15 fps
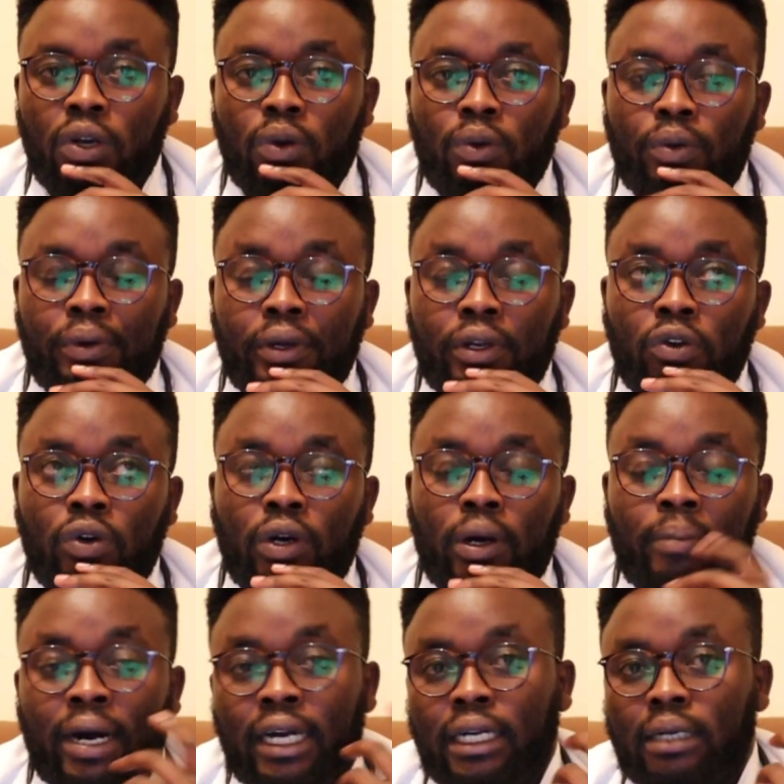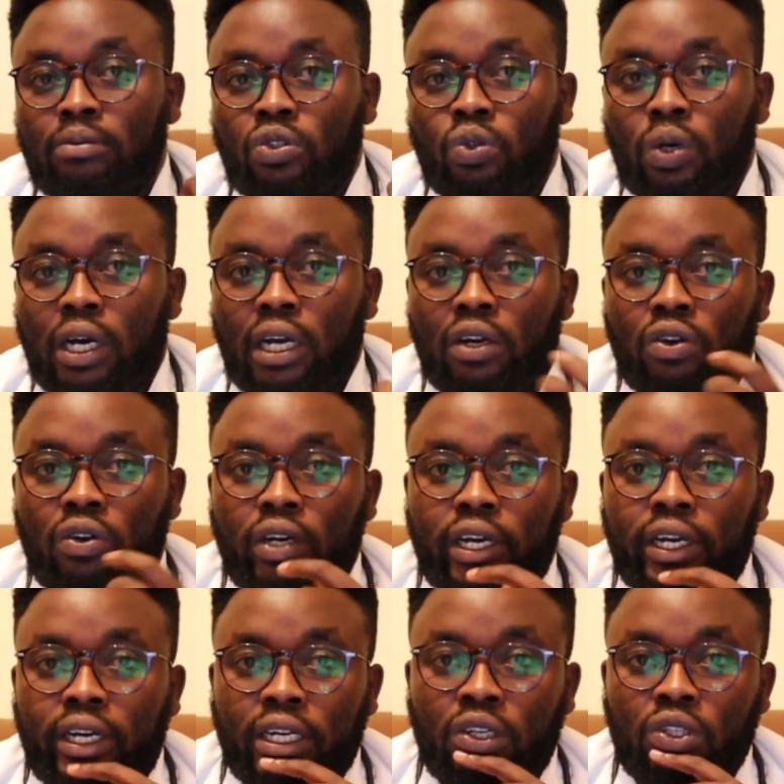We do a barium swallow
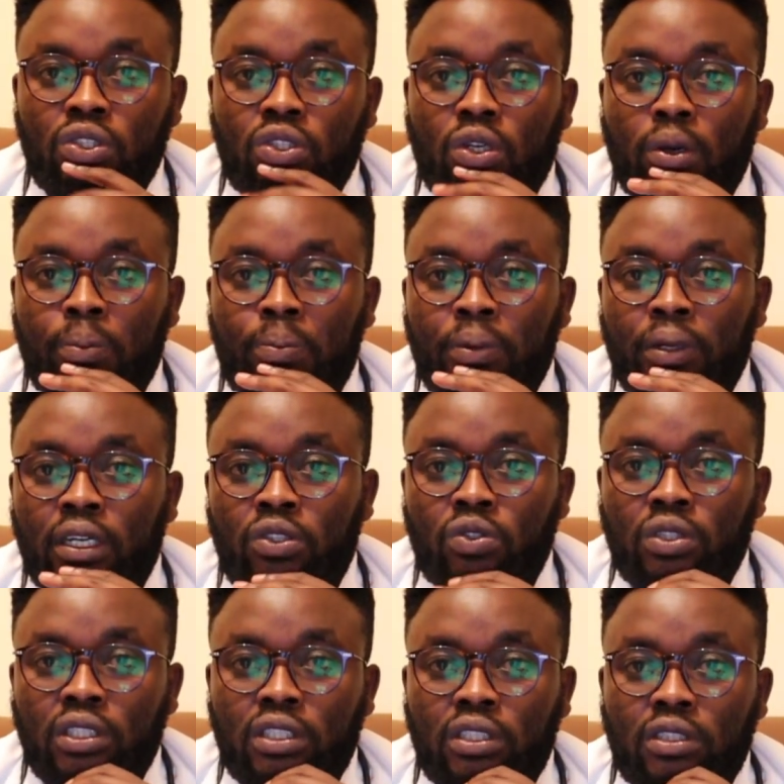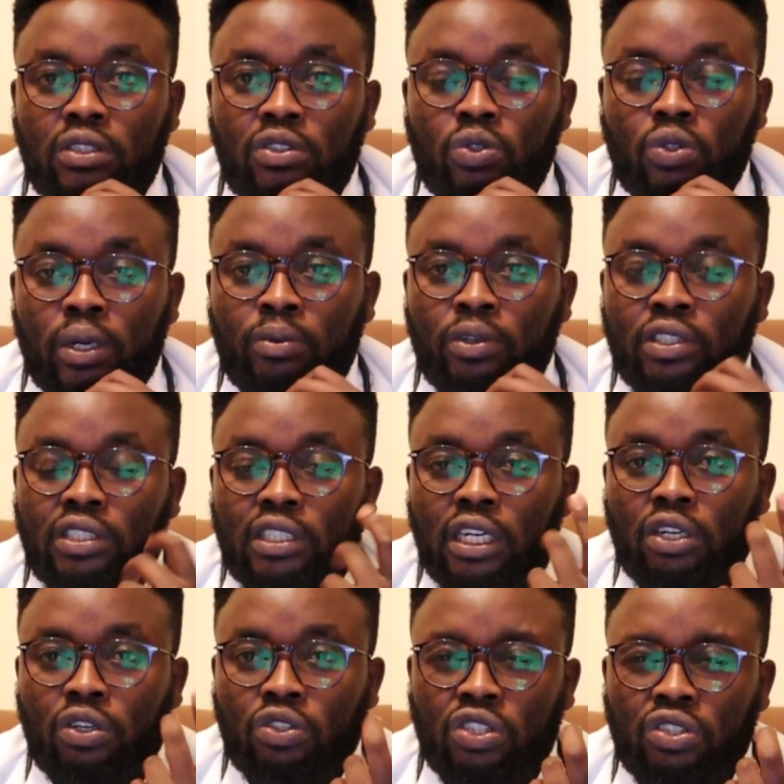and endoscopy to demonstrate
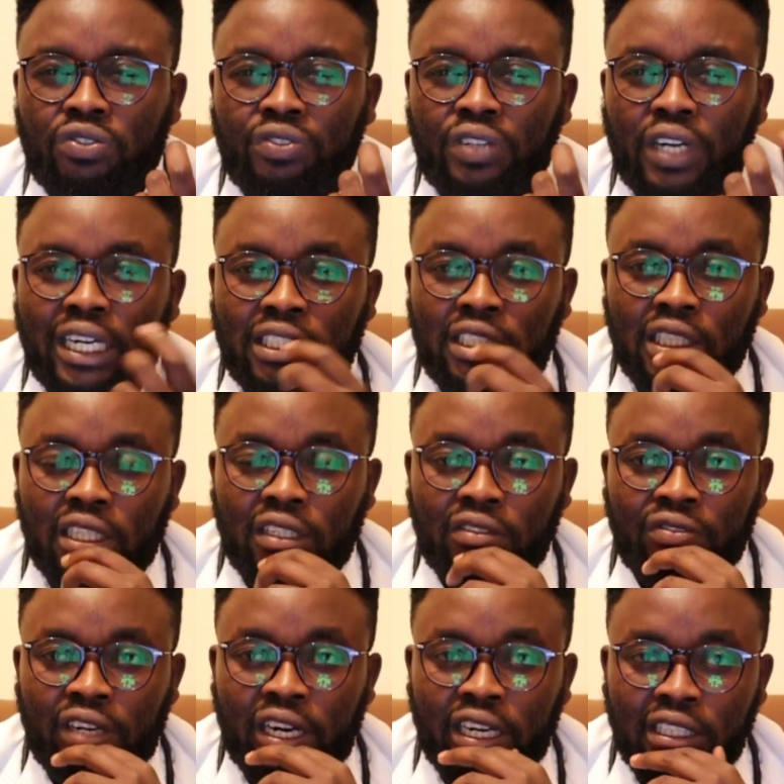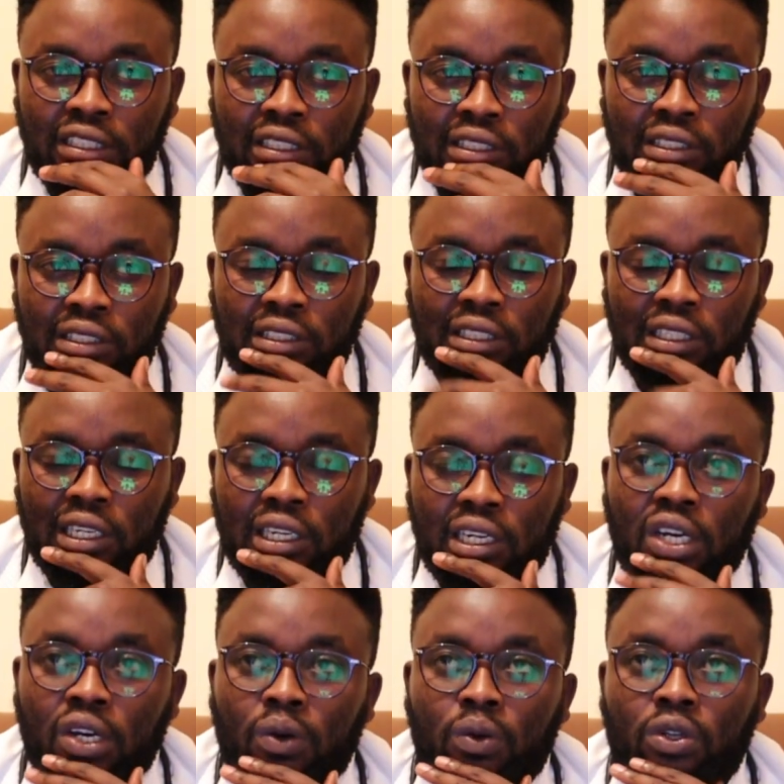esophageal varices.
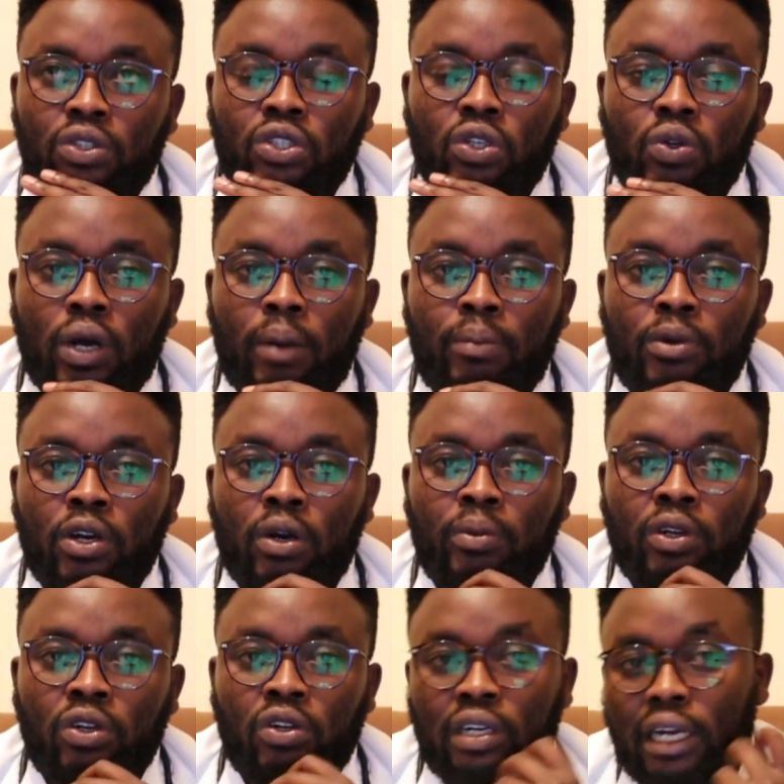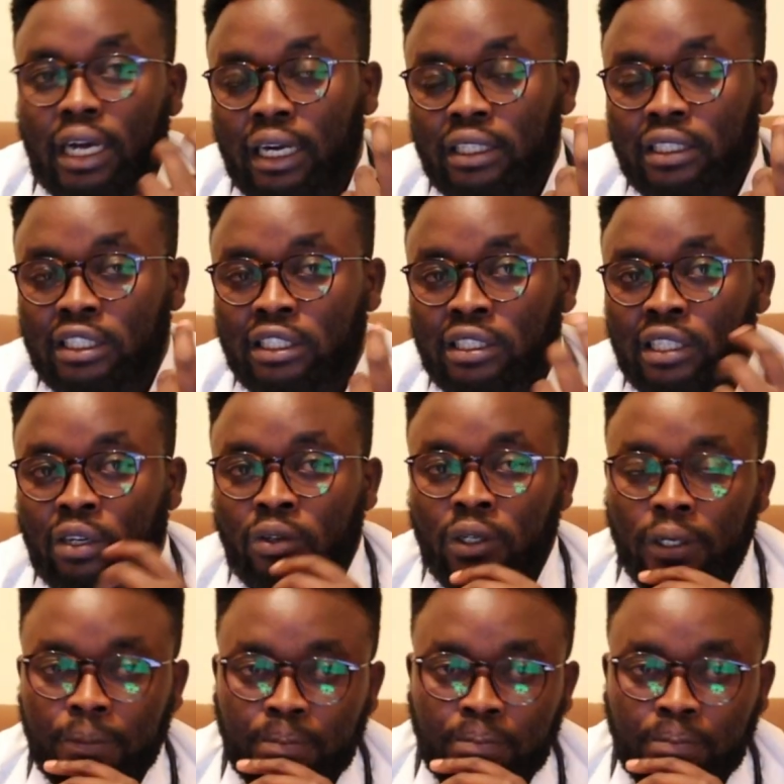We also do abdominal ultrasound.